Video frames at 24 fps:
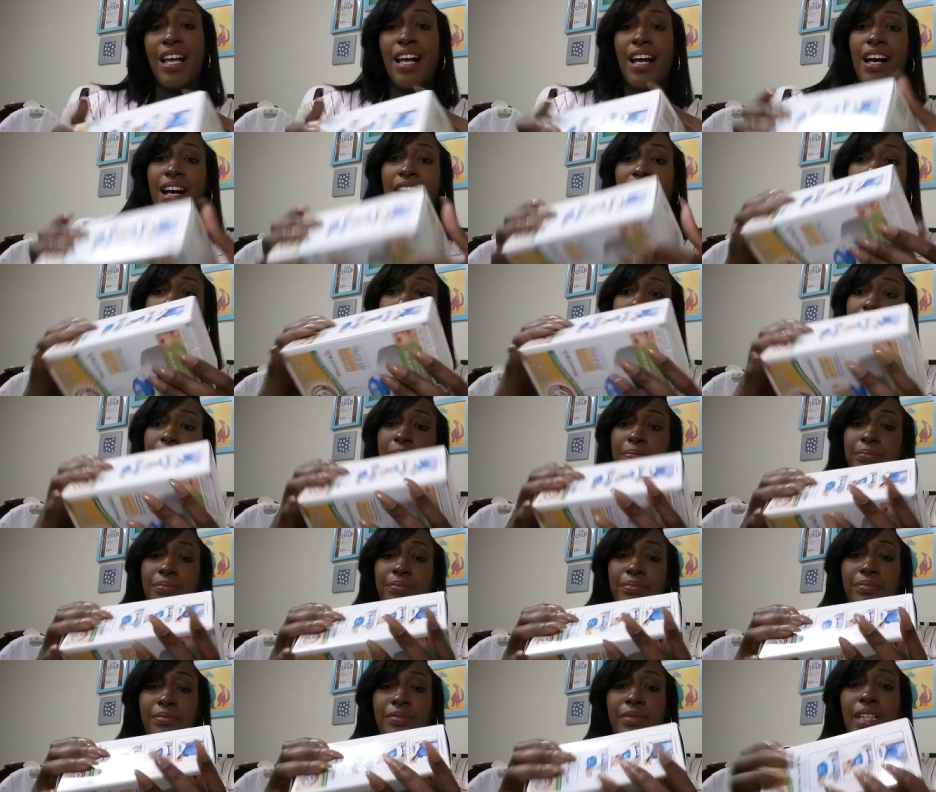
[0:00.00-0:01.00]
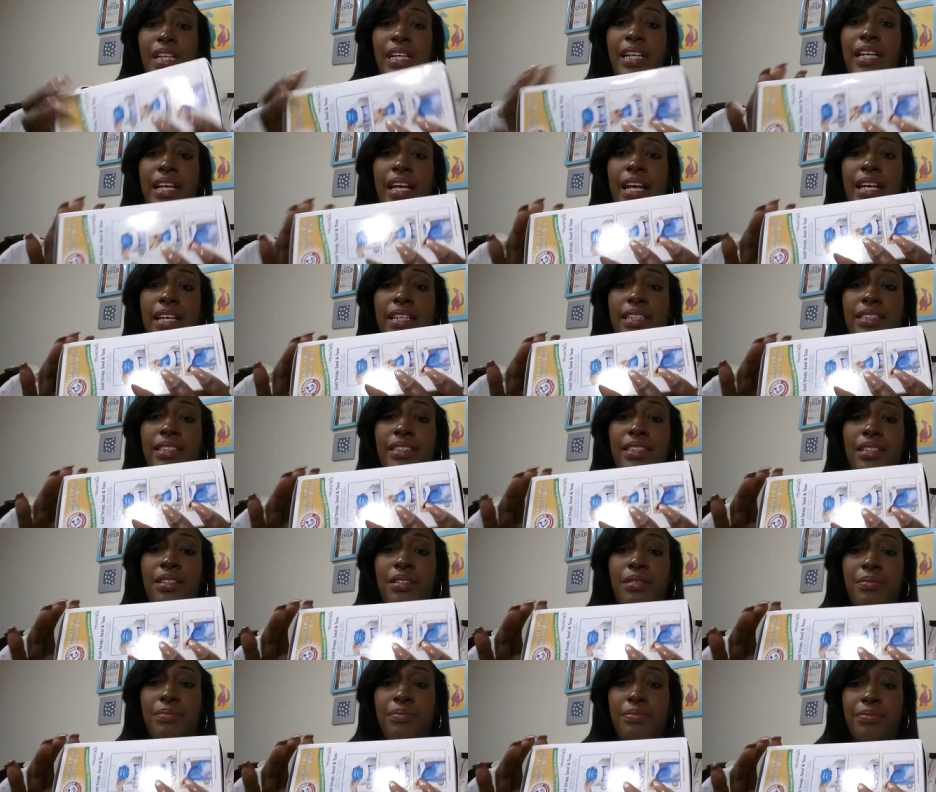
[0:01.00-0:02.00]
Um, I got
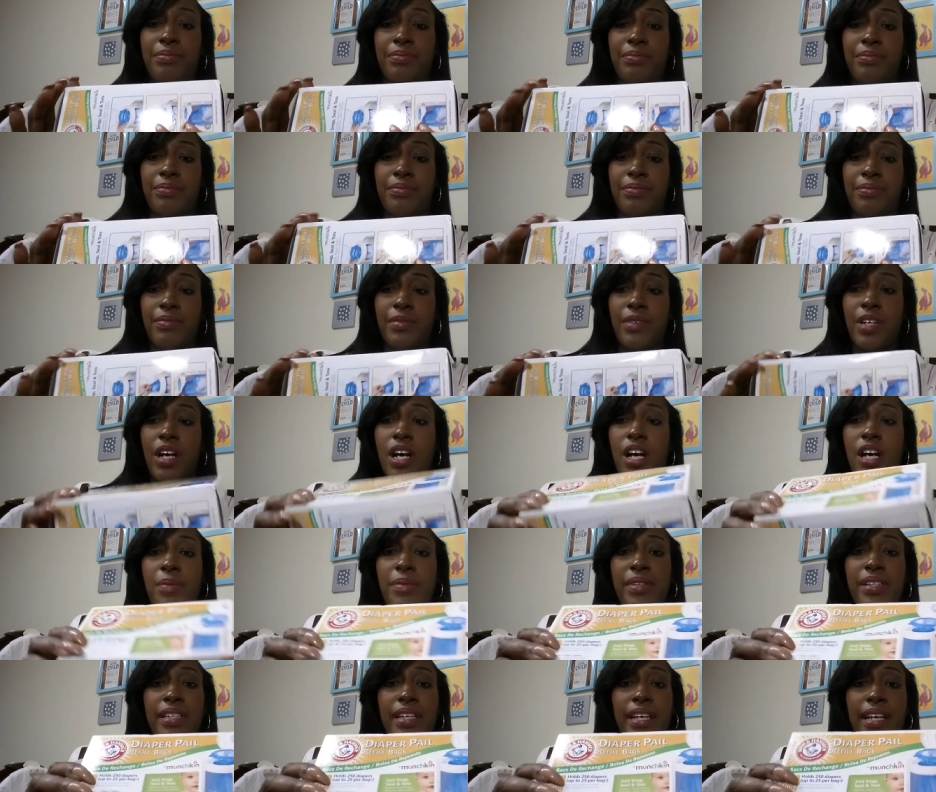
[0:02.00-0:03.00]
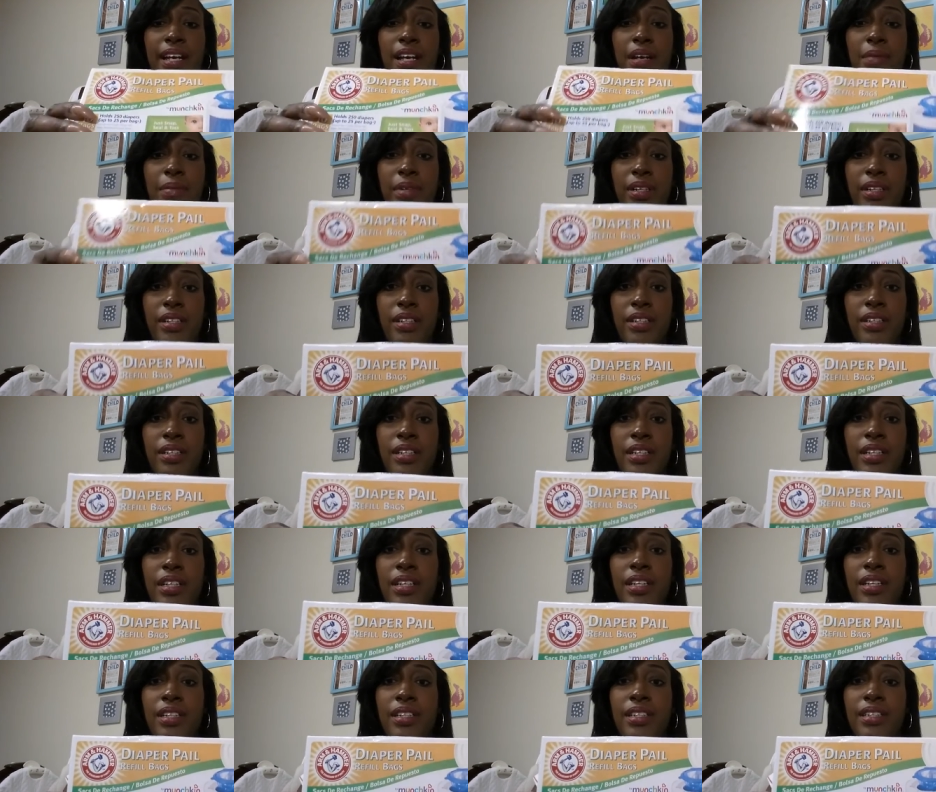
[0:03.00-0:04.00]
some Arm & Hammer
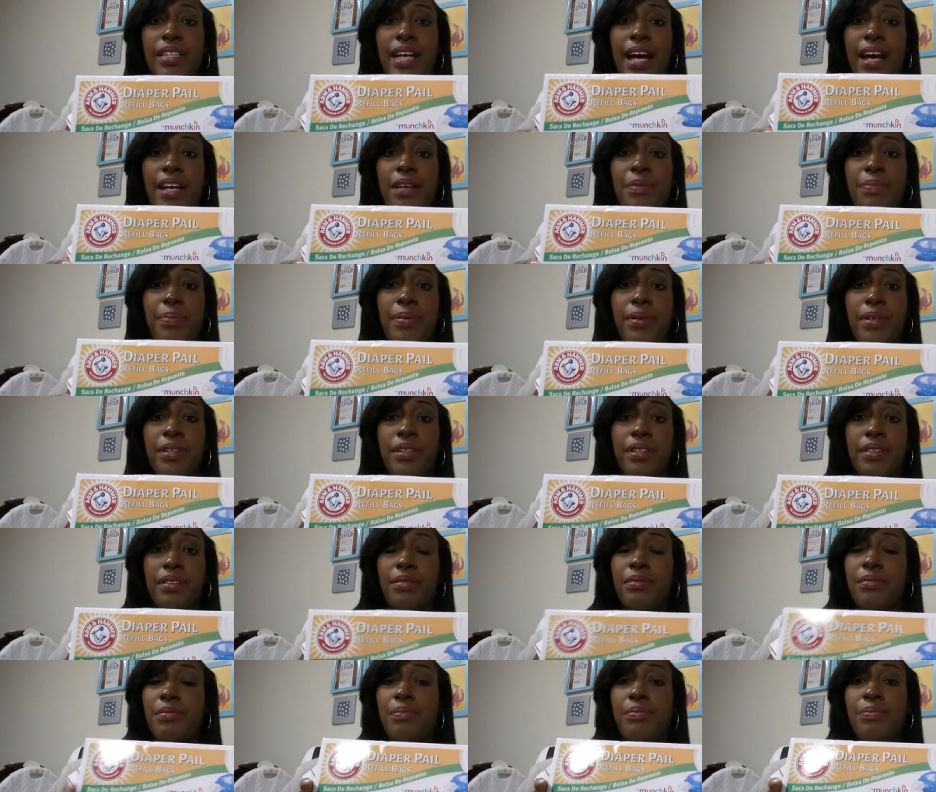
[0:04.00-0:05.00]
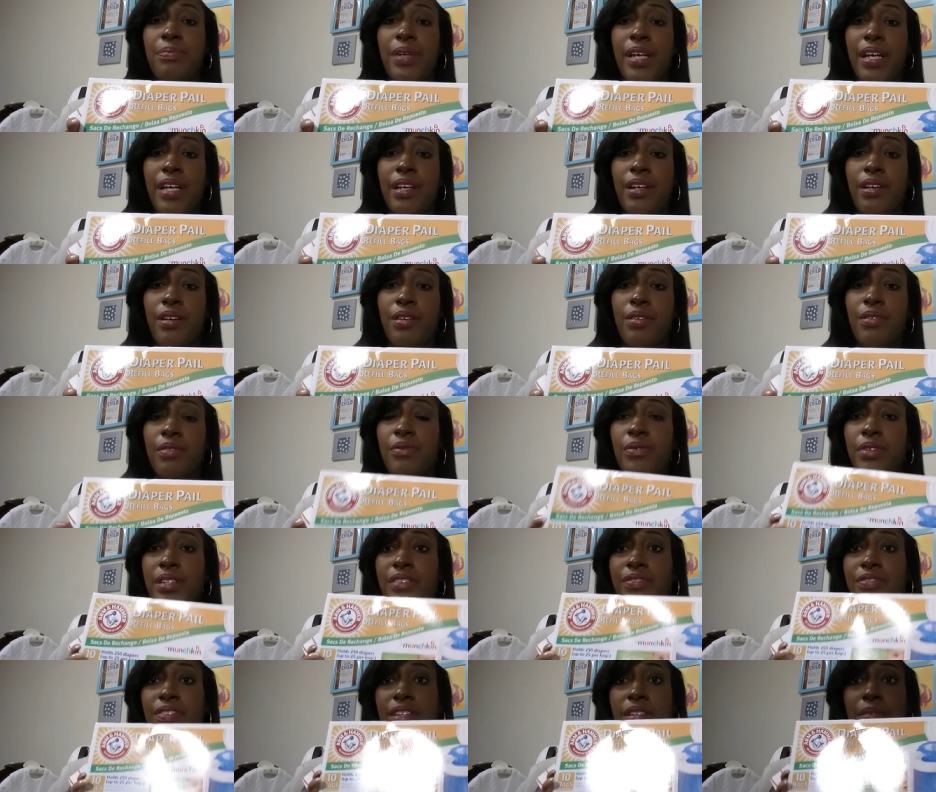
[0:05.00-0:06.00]
diaper pail
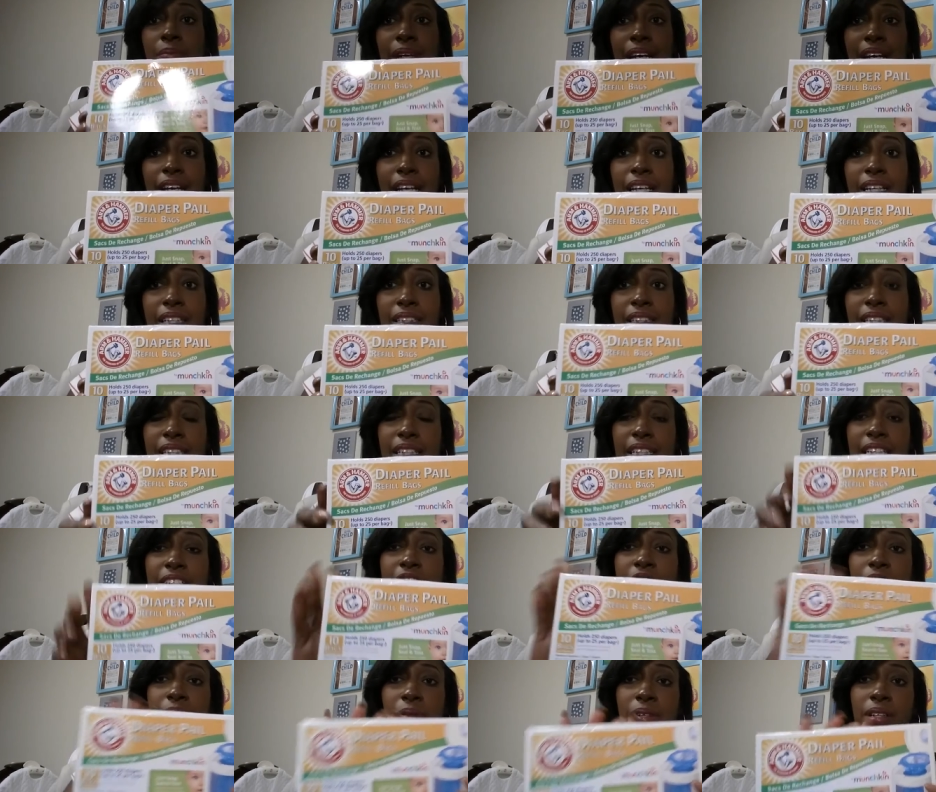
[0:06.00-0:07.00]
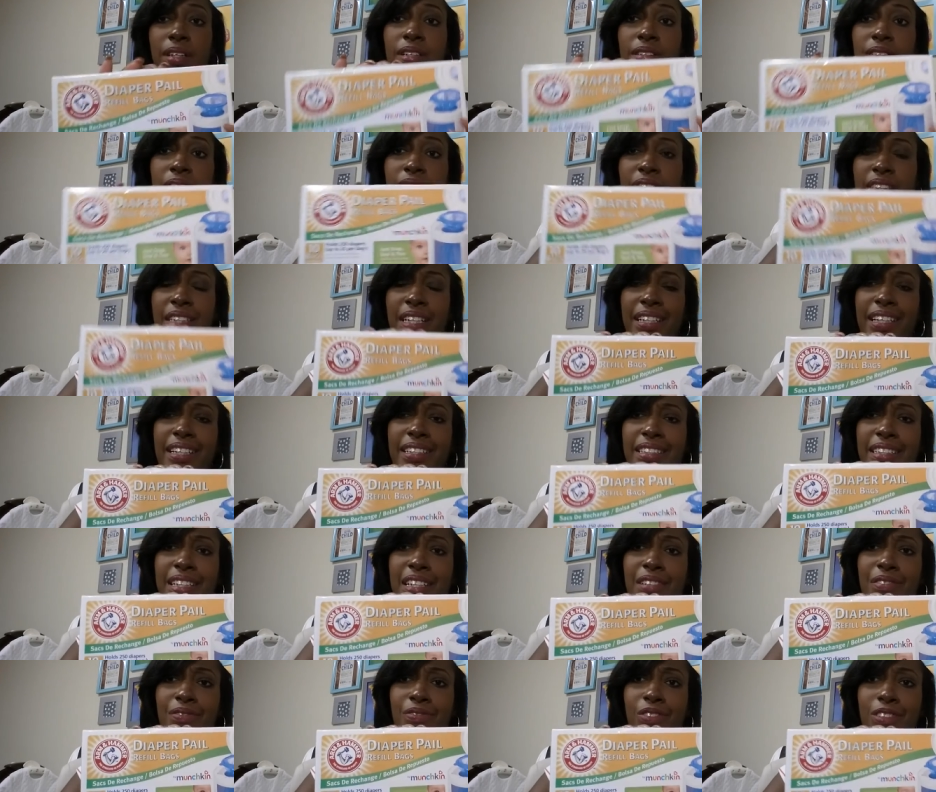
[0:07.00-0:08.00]
refill bags. And these were on sale, I
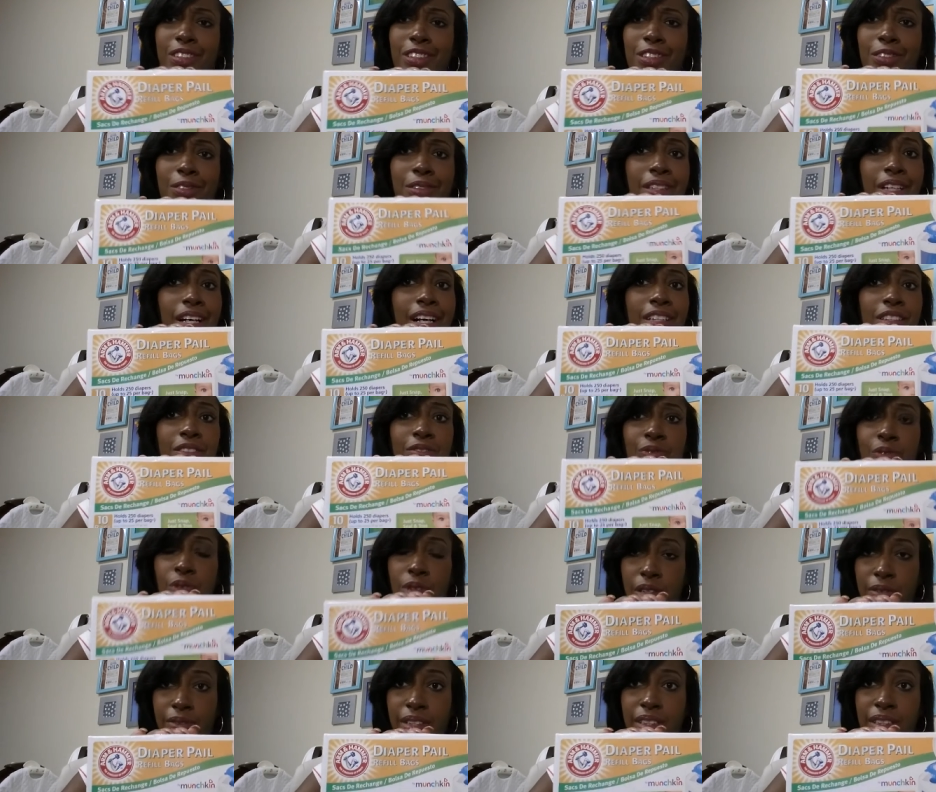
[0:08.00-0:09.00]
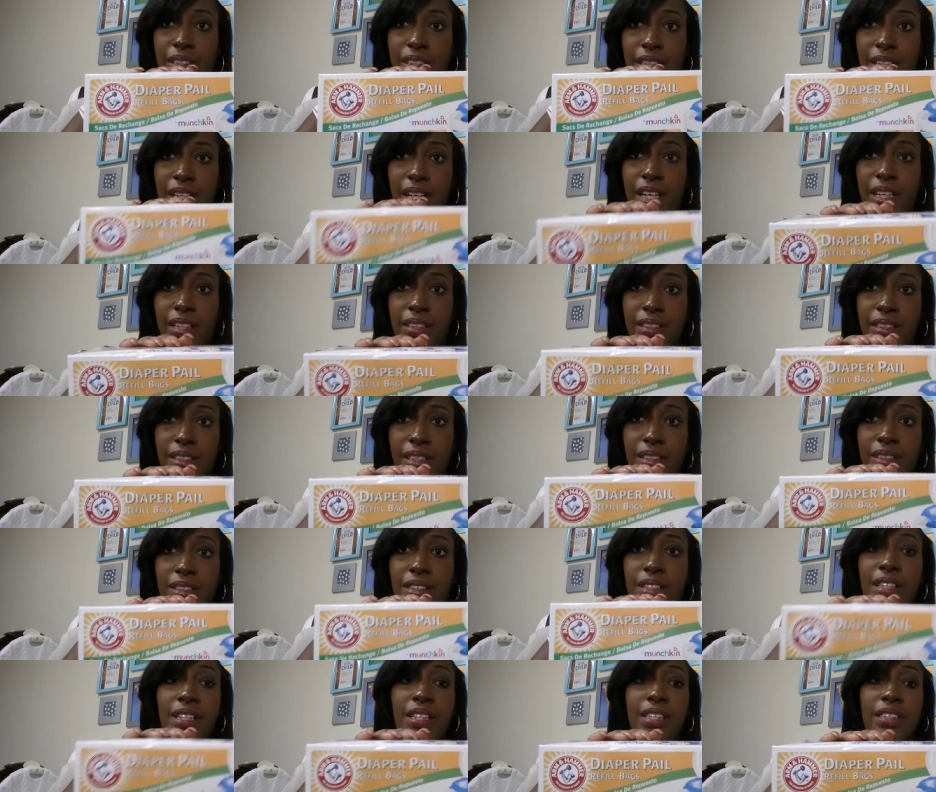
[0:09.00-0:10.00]
think, for $3.41
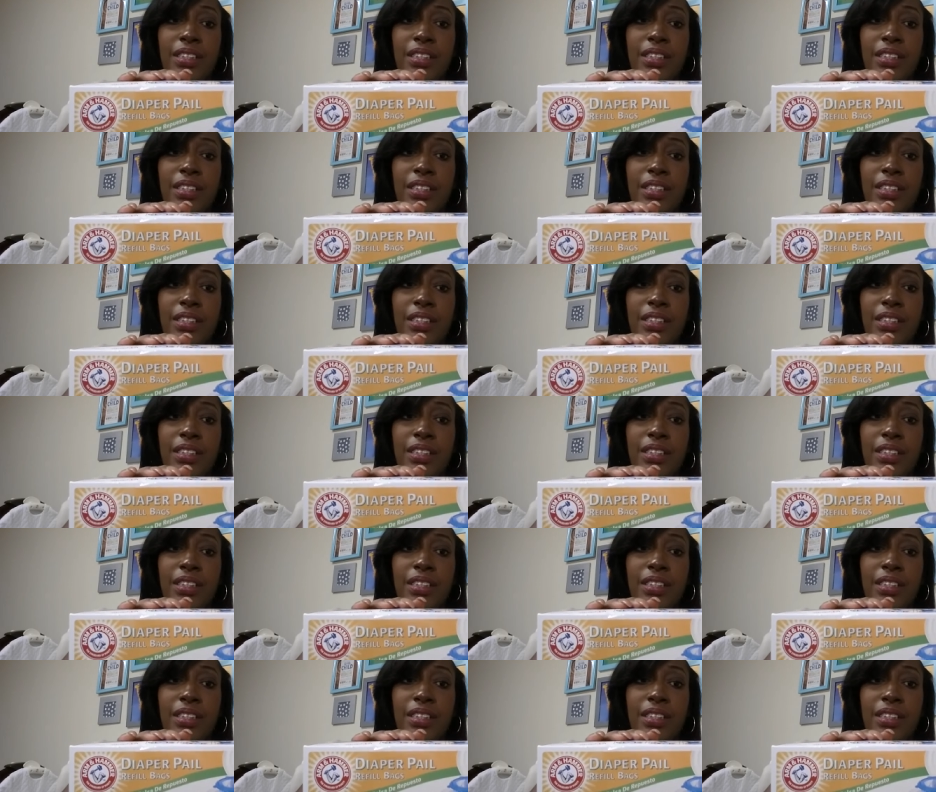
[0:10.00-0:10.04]
also.